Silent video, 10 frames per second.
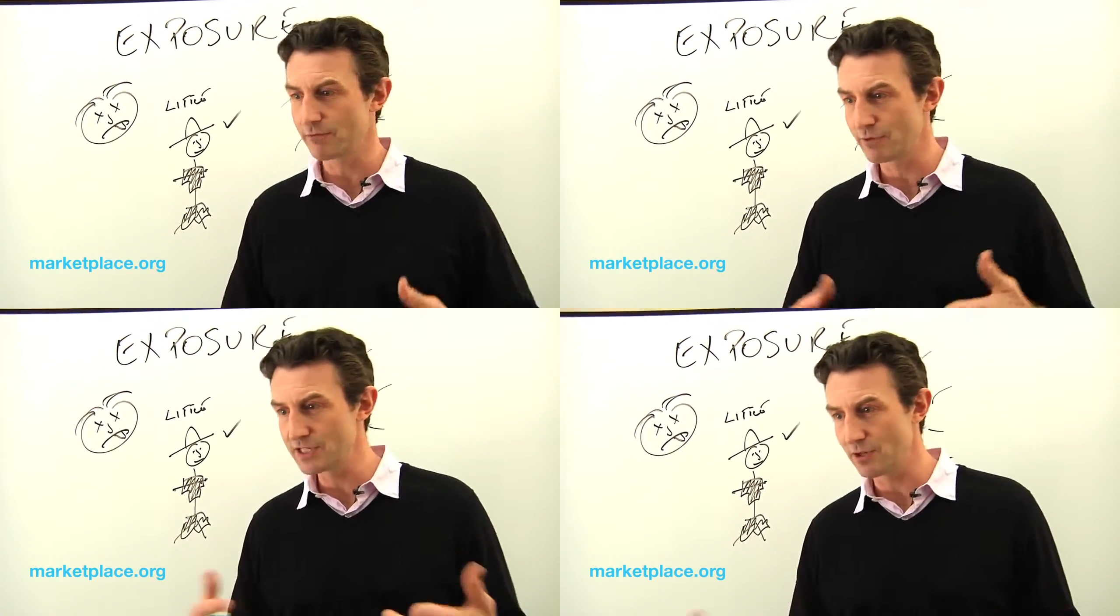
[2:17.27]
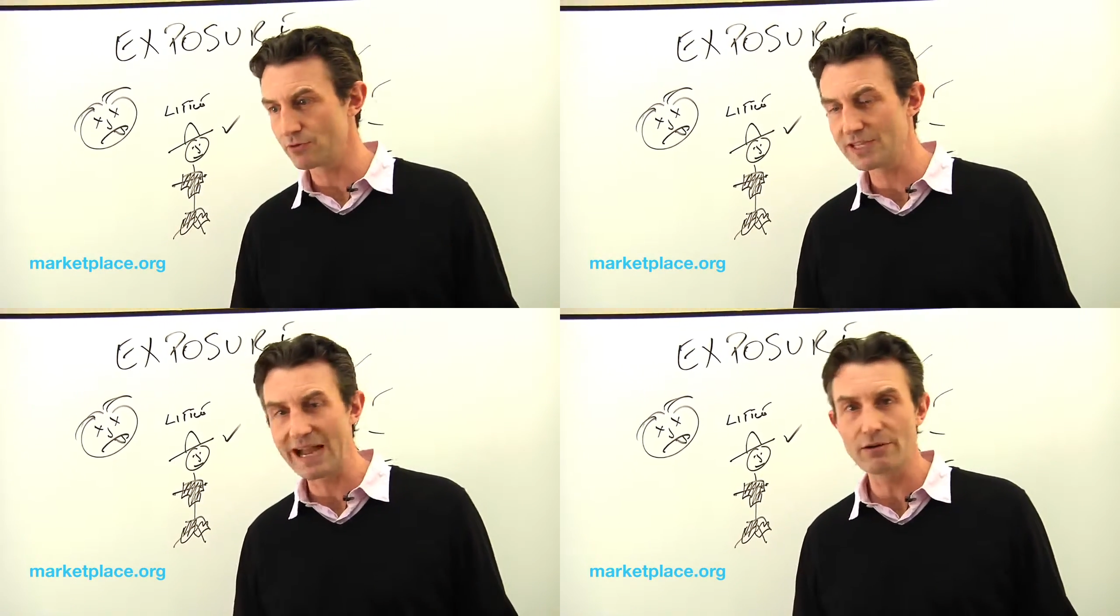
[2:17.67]
Greece
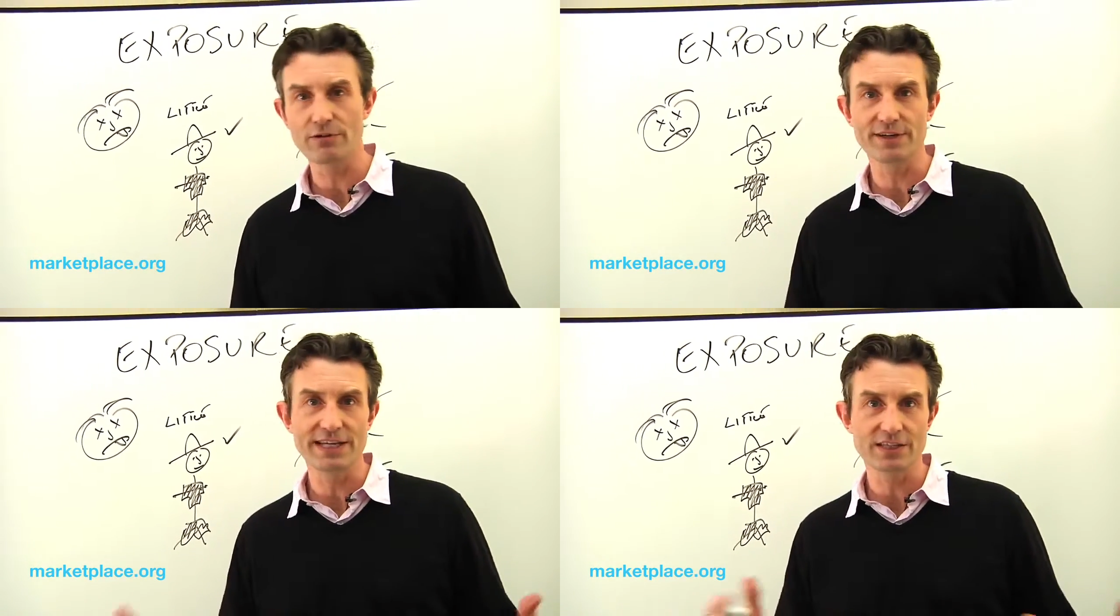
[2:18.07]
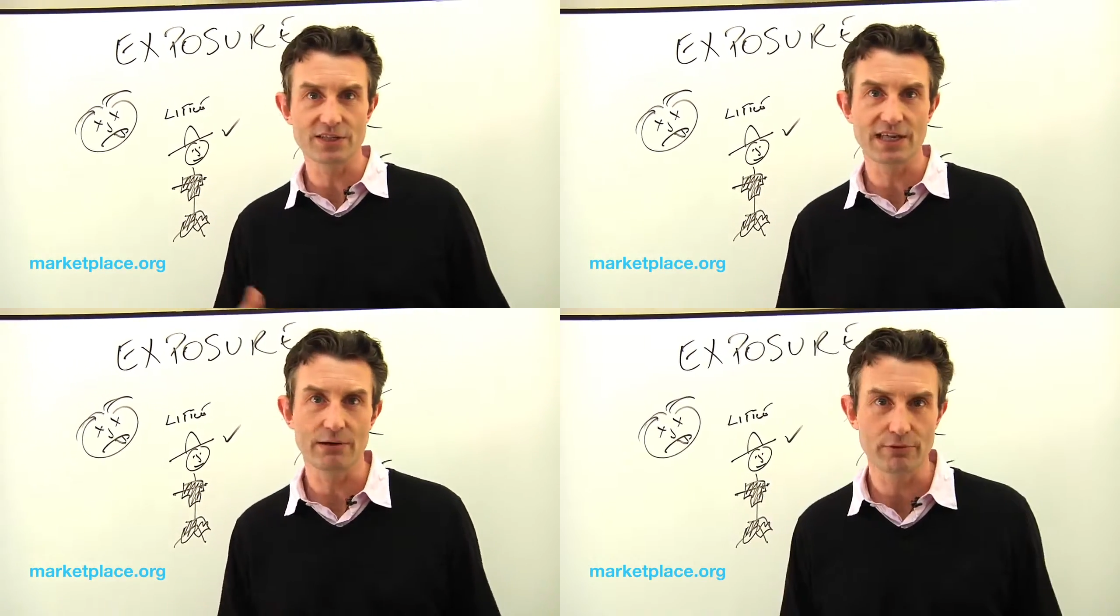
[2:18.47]
goes down or the debt
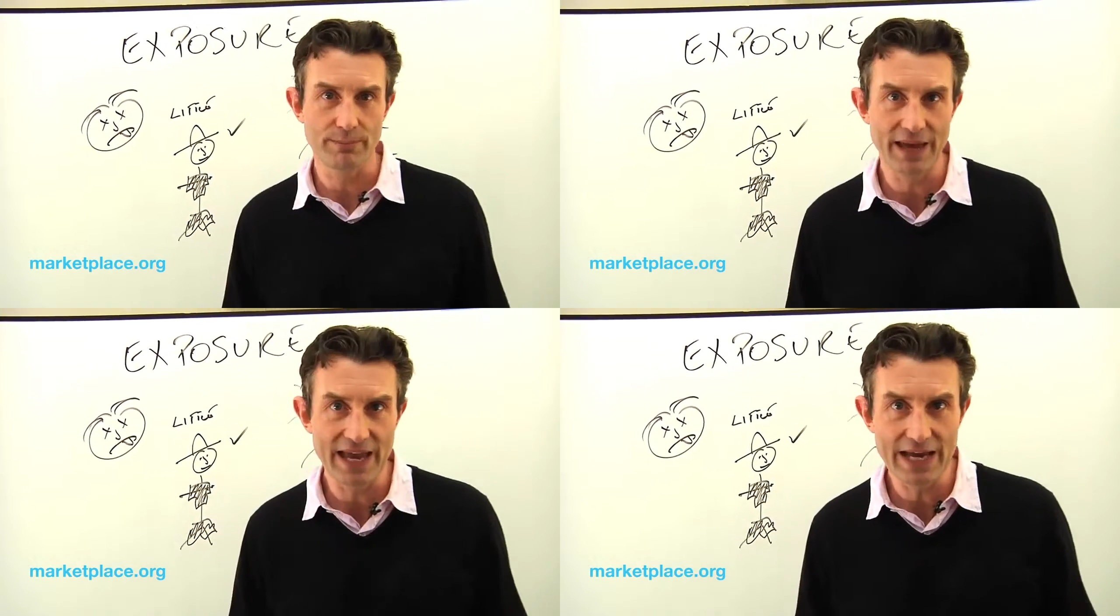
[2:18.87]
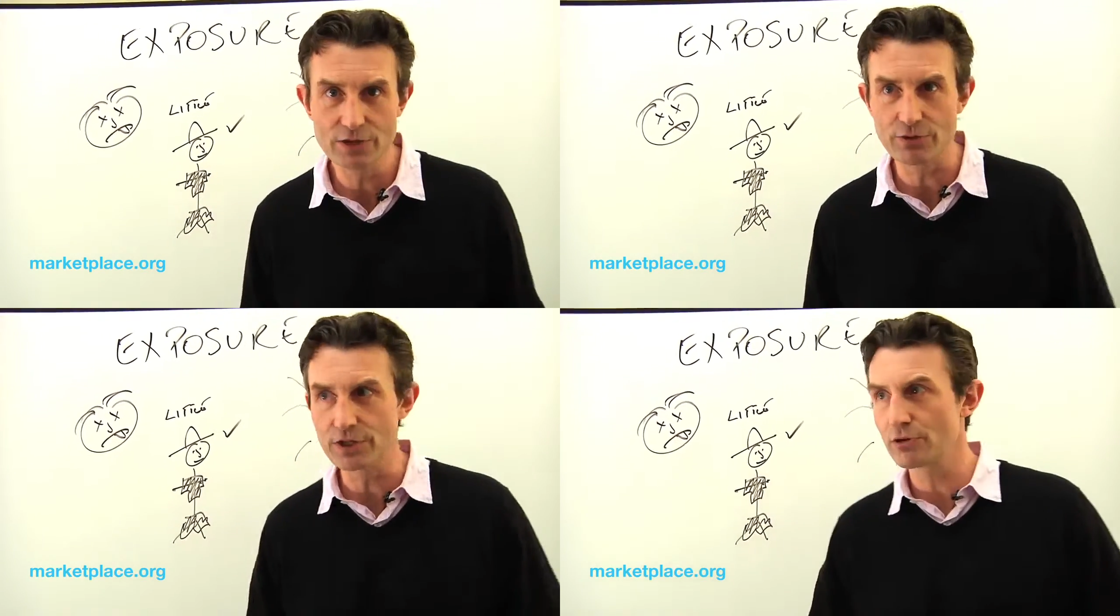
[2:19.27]
doesn't get repaid
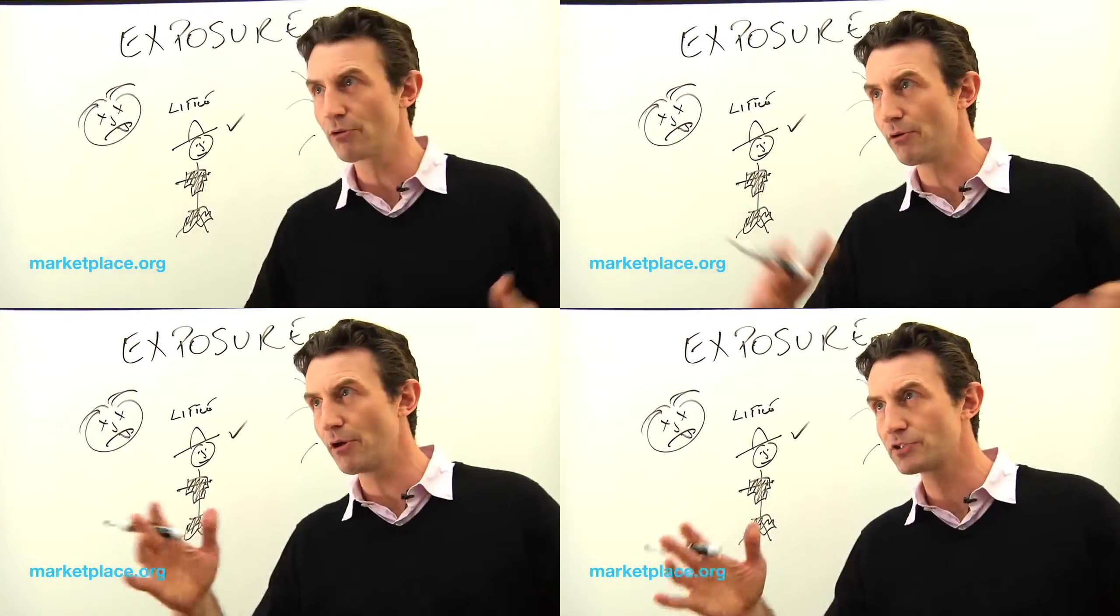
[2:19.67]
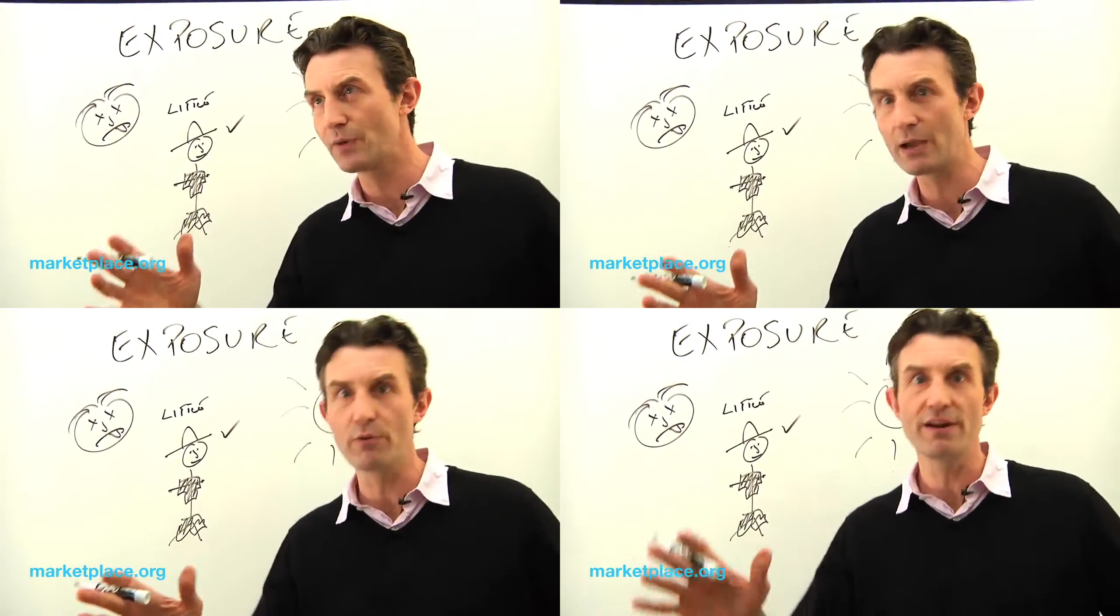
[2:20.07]
or the euro goes
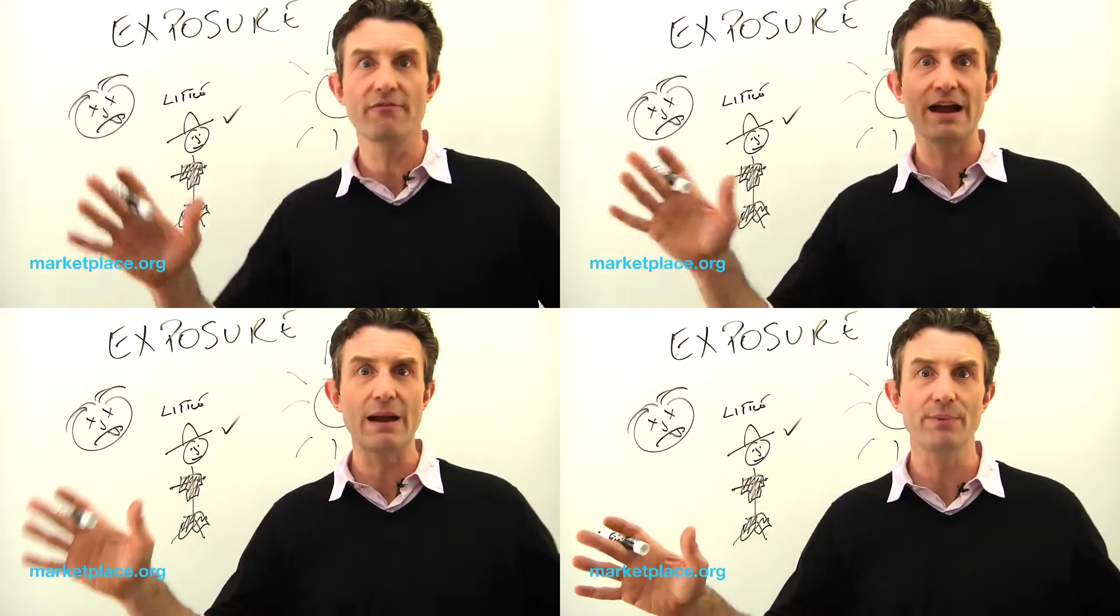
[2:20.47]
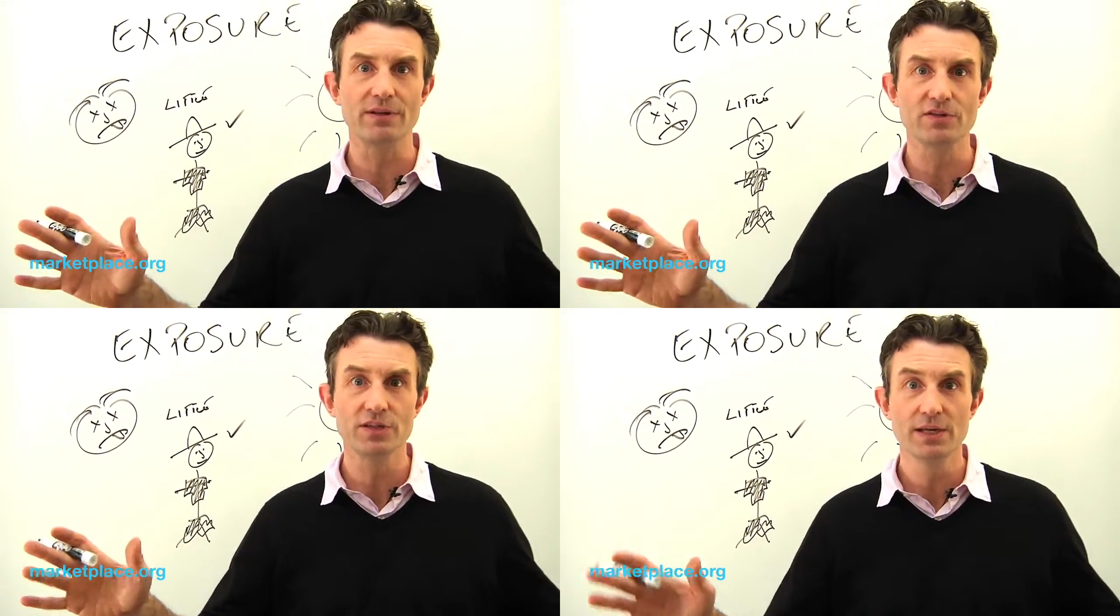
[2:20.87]
away or whatever
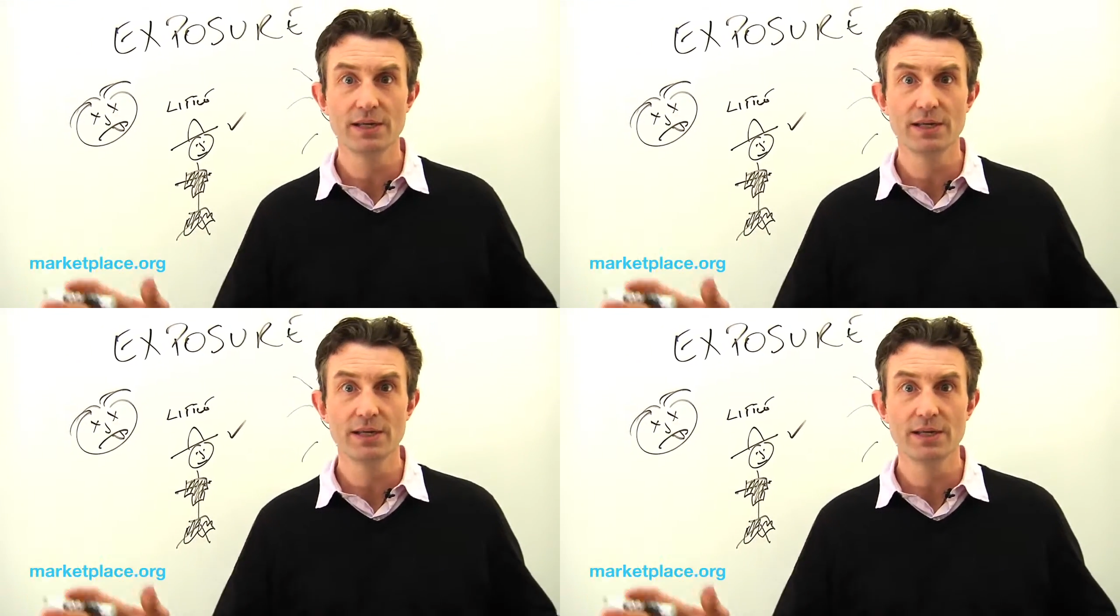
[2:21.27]
happens,